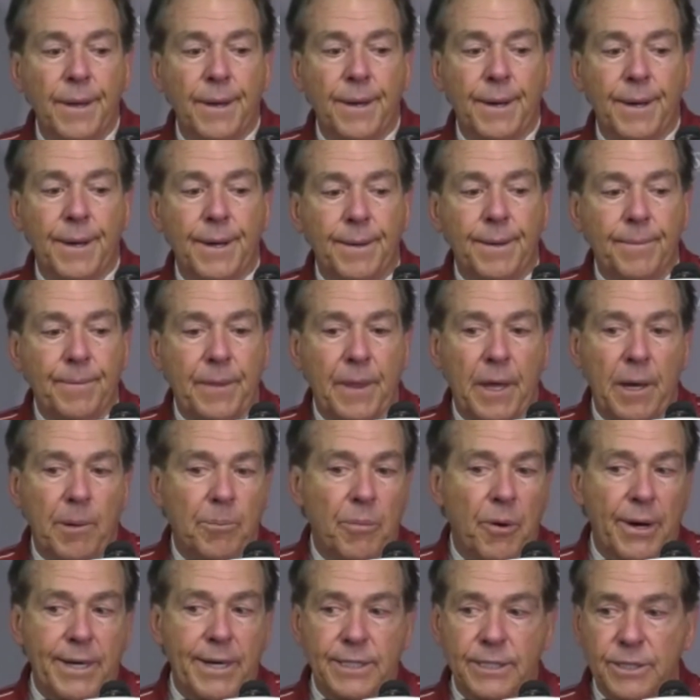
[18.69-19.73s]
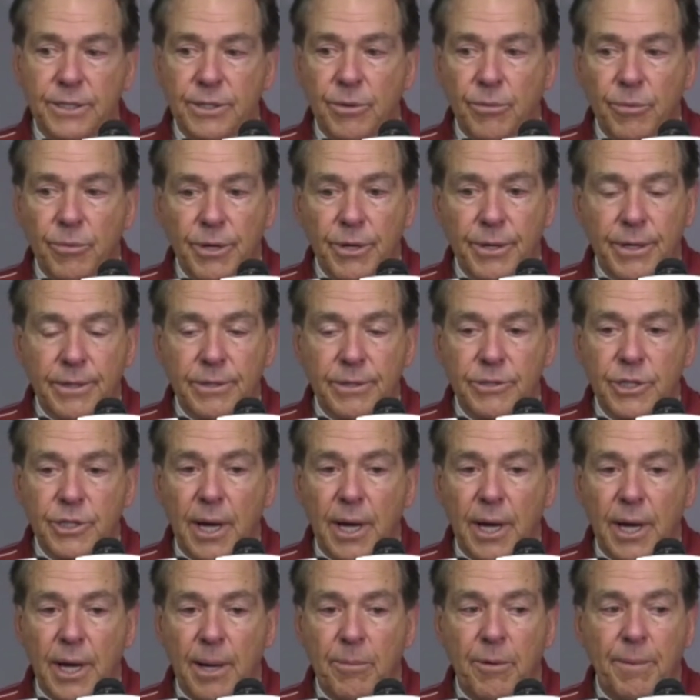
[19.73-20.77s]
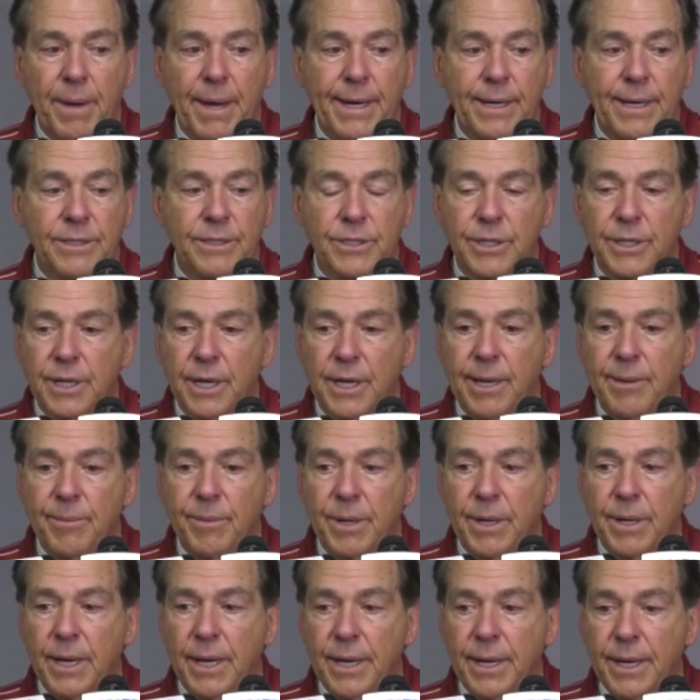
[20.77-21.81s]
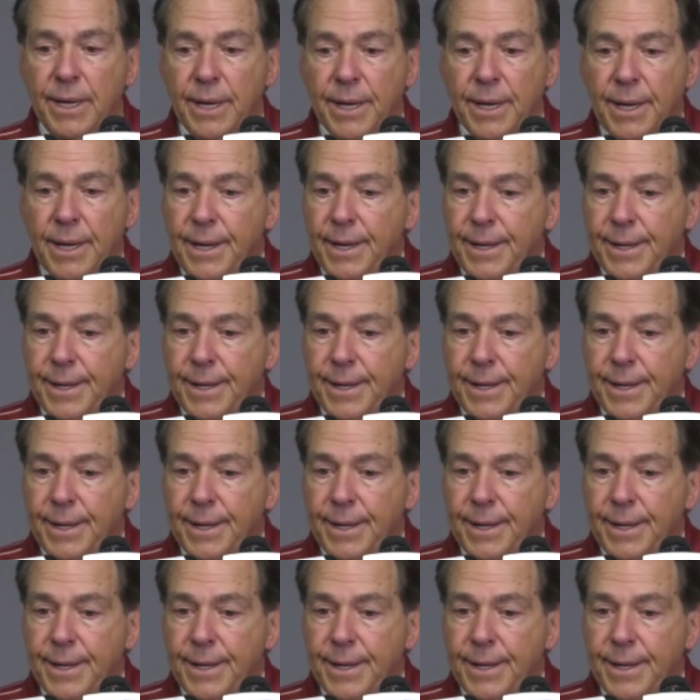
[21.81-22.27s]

um, thought Bryce did a really good job of managing the game today.